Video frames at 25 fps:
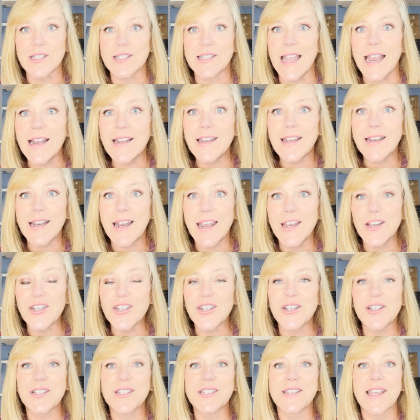Saint
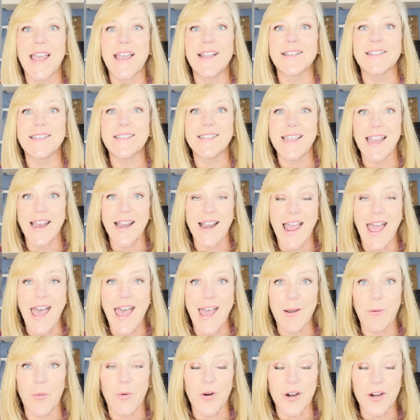Ignatius and Saint
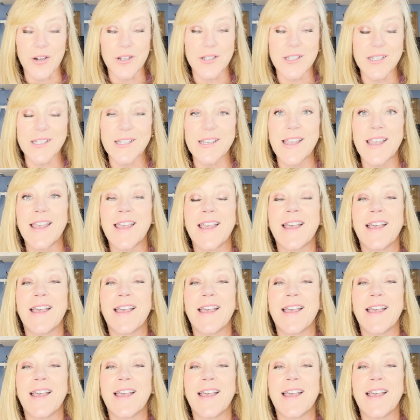Edwards.